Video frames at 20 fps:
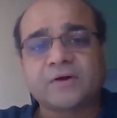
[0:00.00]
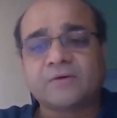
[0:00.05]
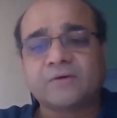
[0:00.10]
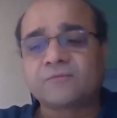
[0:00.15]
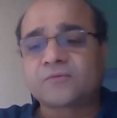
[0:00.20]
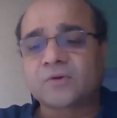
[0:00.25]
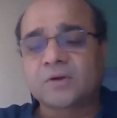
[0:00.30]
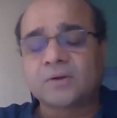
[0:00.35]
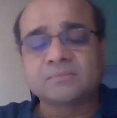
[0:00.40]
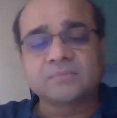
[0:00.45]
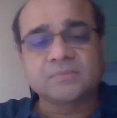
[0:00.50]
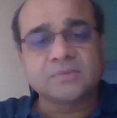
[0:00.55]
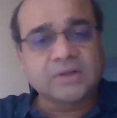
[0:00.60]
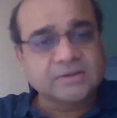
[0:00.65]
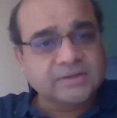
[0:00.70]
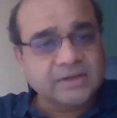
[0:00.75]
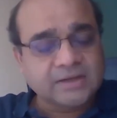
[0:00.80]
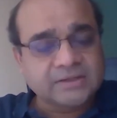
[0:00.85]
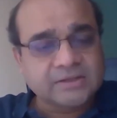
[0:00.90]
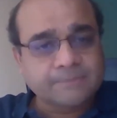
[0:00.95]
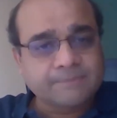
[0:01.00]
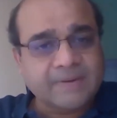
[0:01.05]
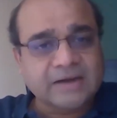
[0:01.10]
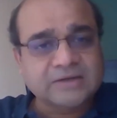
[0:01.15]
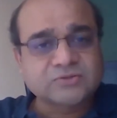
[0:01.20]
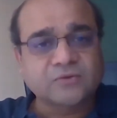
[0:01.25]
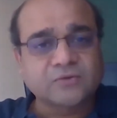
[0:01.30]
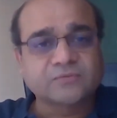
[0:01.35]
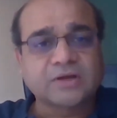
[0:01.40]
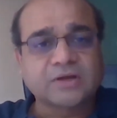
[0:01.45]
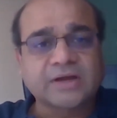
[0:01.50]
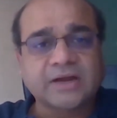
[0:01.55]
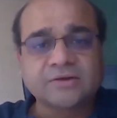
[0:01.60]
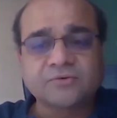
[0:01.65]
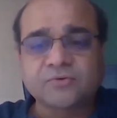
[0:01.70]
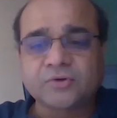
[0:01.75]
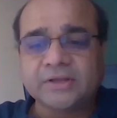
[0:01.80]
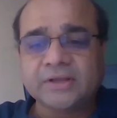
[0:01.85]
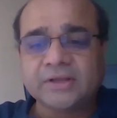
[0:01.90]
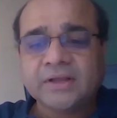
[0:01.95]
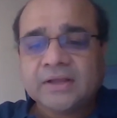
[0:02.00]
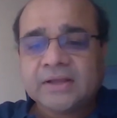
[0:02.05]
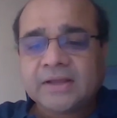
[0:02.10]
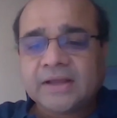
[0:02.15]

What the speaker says: come from the other parts of the country,